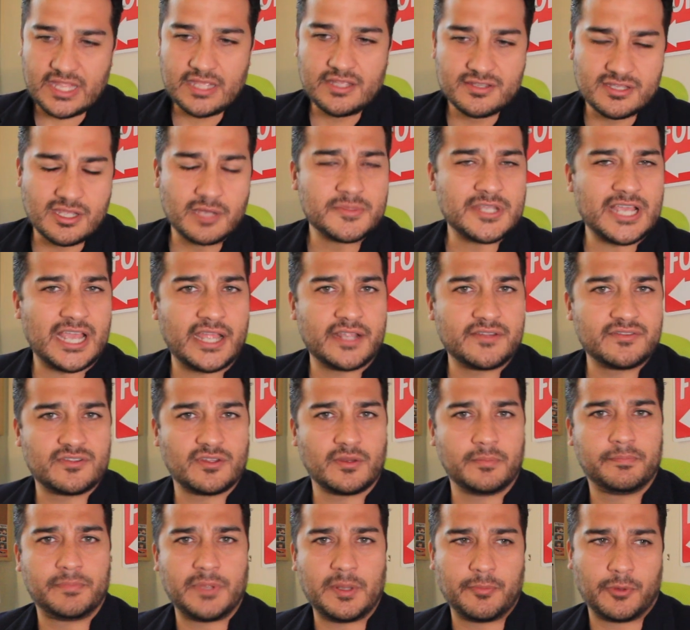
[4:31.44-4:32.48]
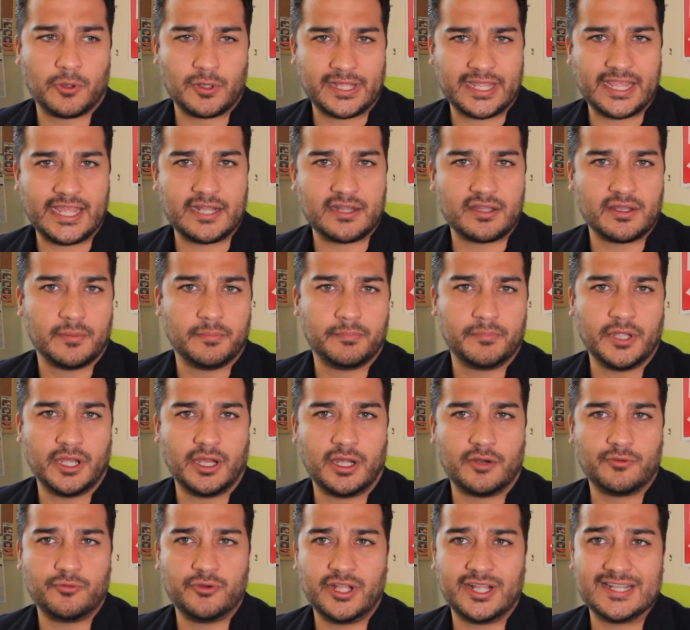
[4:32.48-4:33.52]
Sometimes some people get
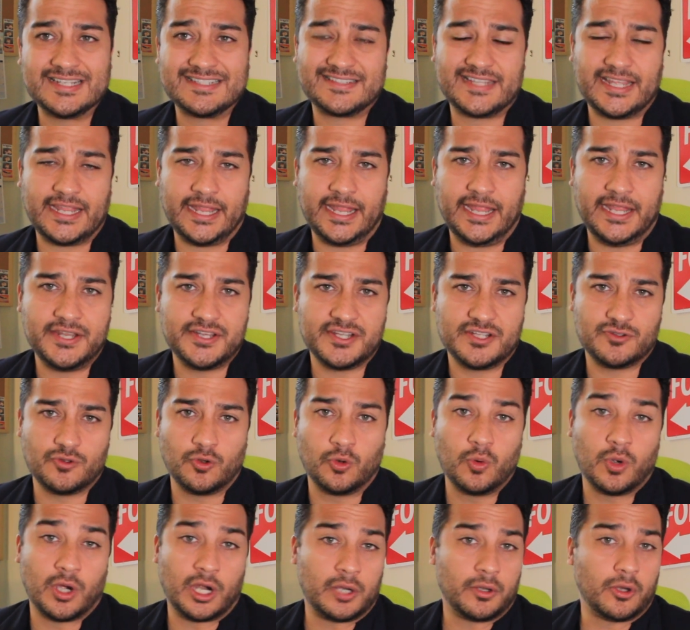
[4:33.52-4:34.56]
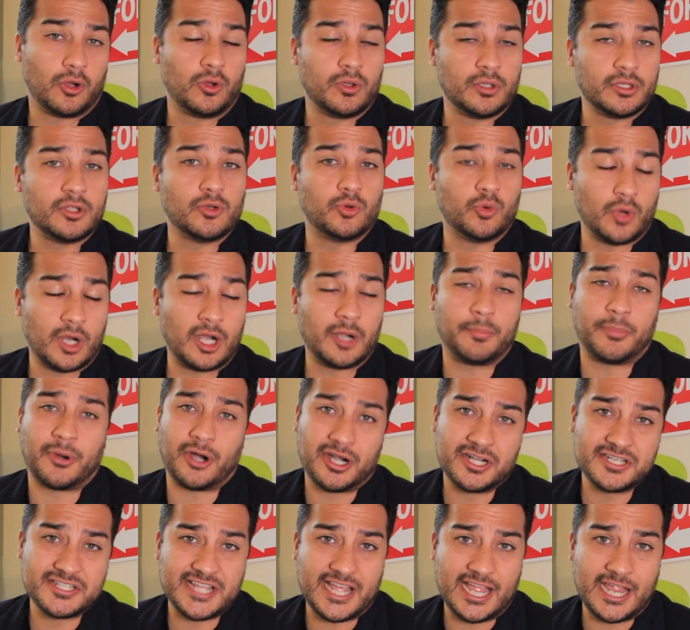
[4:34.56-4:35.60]
real estate agents who are
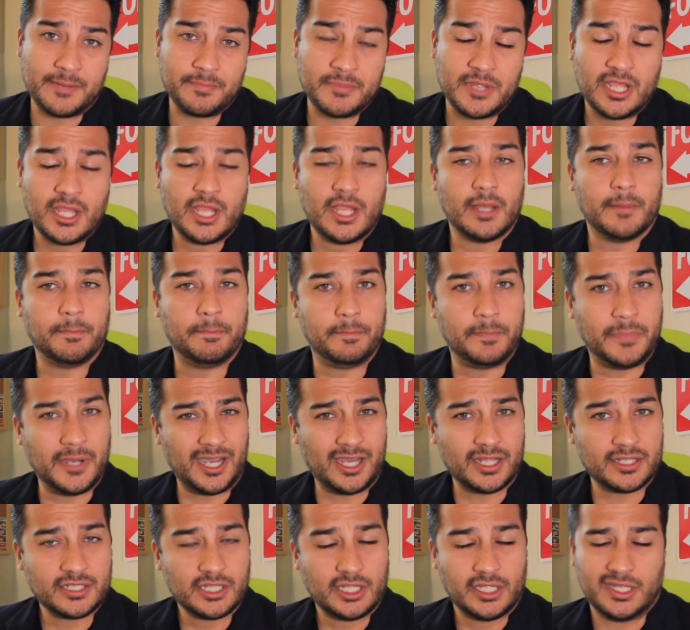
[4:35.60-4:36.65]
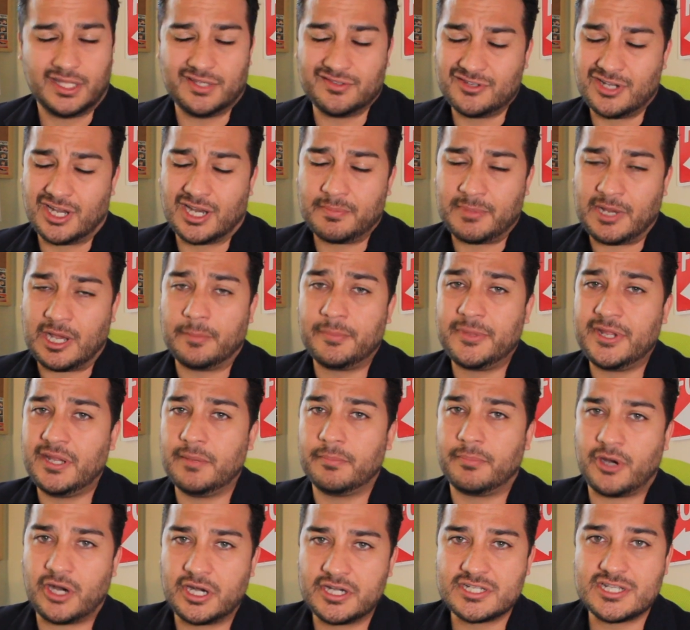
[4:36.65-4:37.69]
part-time, but it's not about being
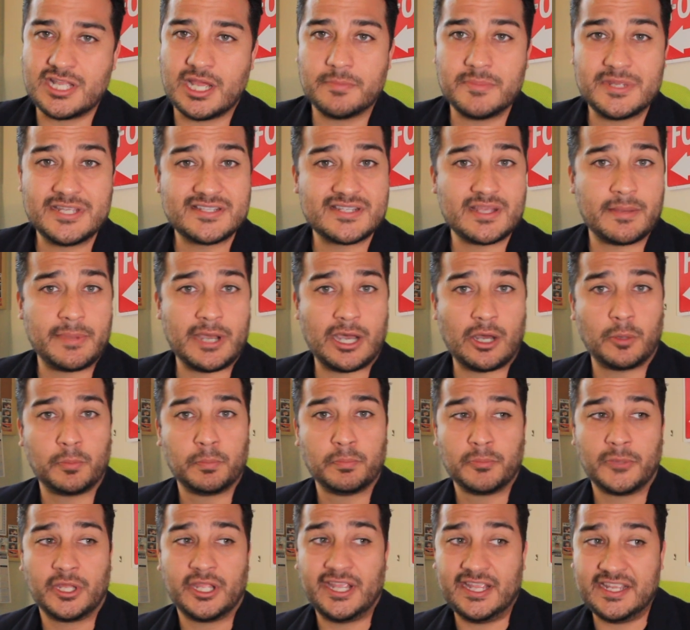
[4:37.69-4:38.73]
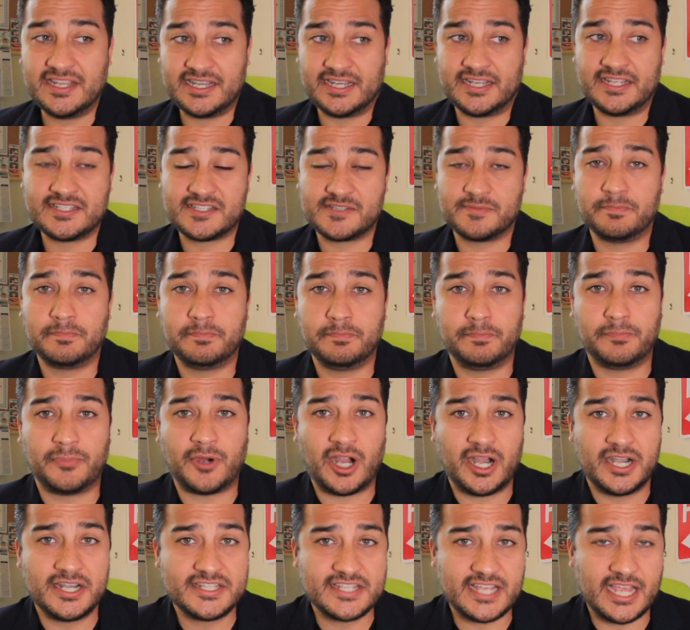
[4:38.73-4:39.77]
part-time. It is
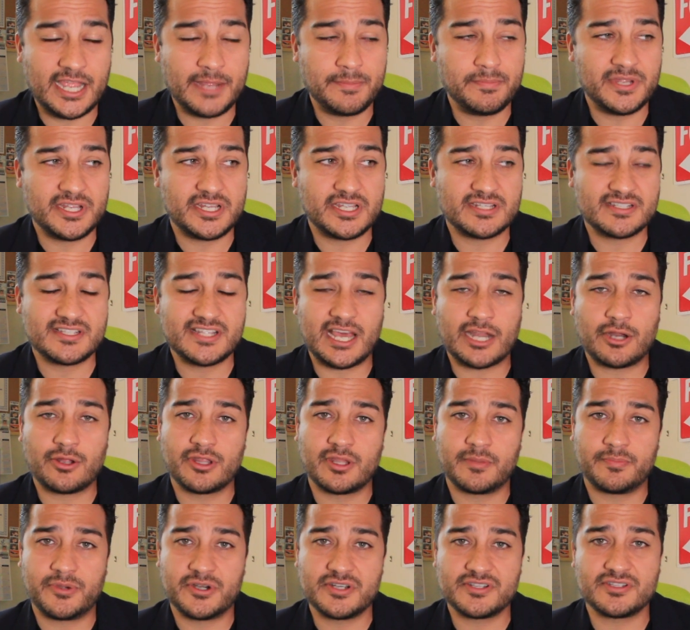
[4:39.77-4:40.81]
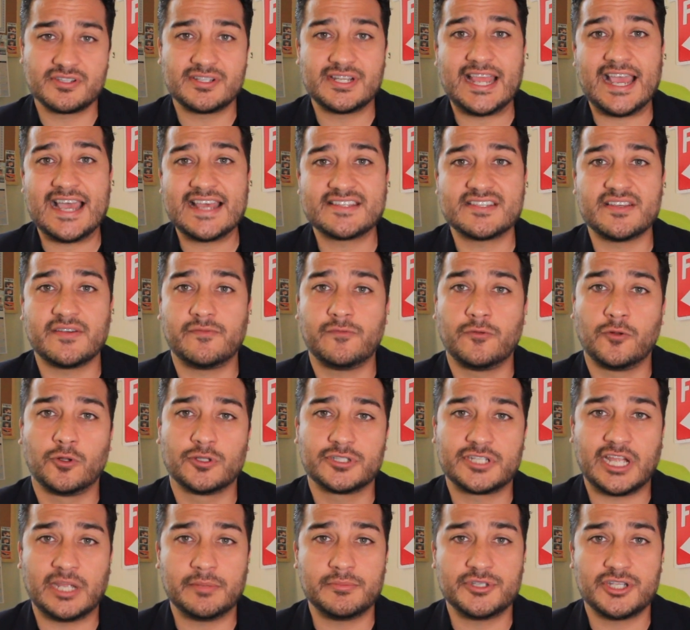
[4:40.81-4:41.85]
part-time because that other person has a
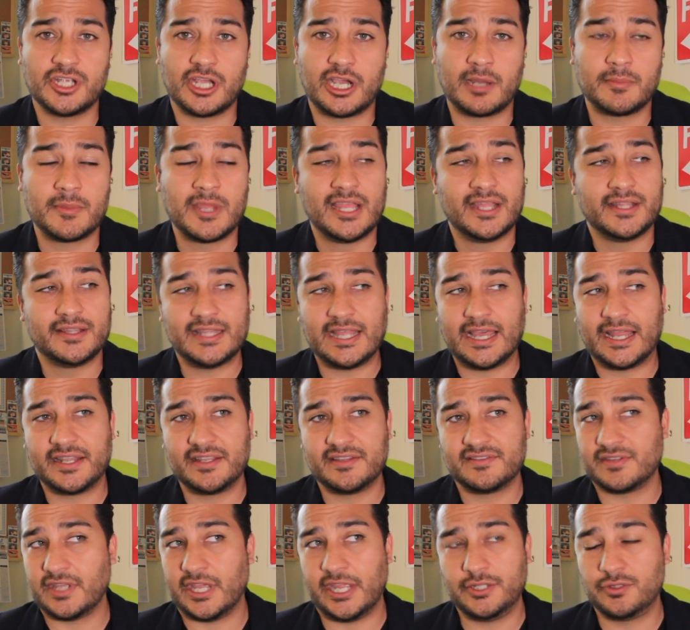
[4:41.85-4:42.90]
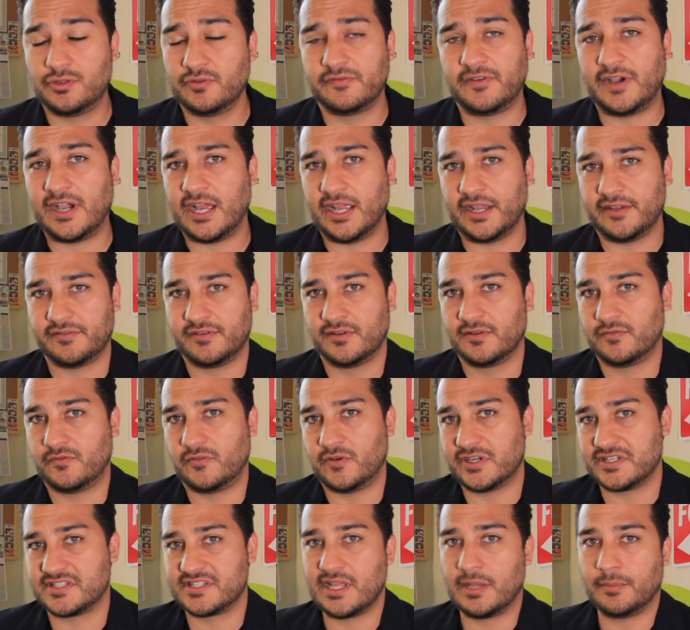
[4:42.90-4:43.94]
full-time job that is 8 to 5,
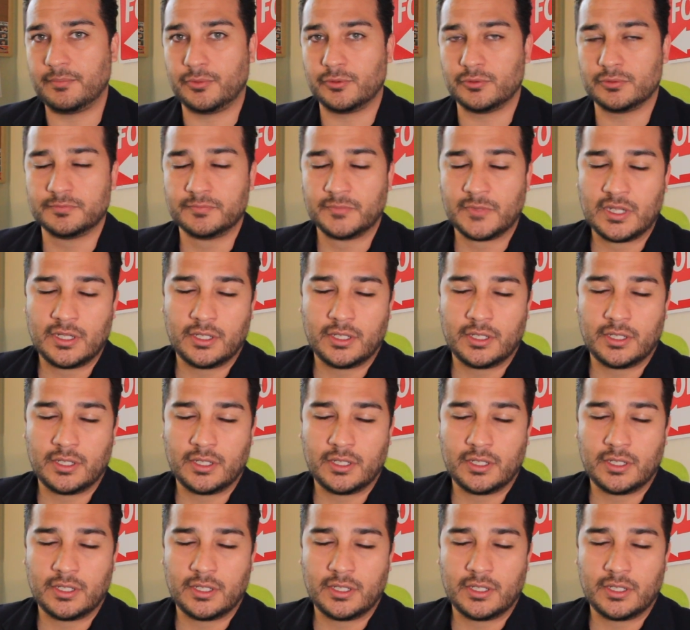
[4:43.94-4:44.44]
for example.